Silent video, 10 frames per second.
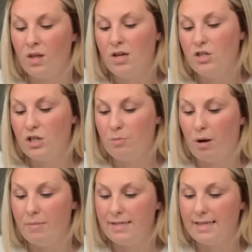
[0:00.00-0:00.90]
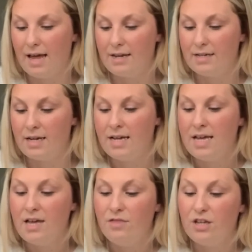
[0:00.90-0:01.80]
to the promised land,
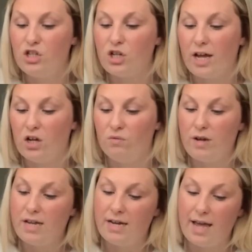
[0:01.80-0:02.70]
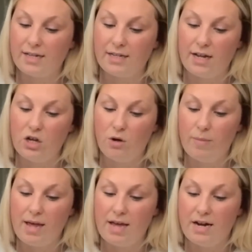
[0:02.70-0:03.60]
this child reconnects
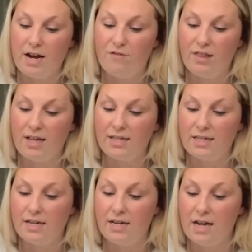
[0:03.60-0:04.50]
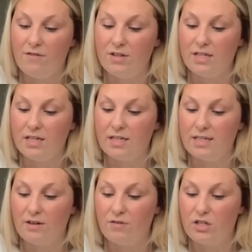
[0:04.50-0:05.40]
Naomi in an everlasting inheritance
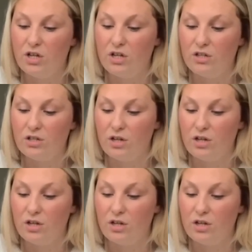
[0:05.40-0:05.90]
that returns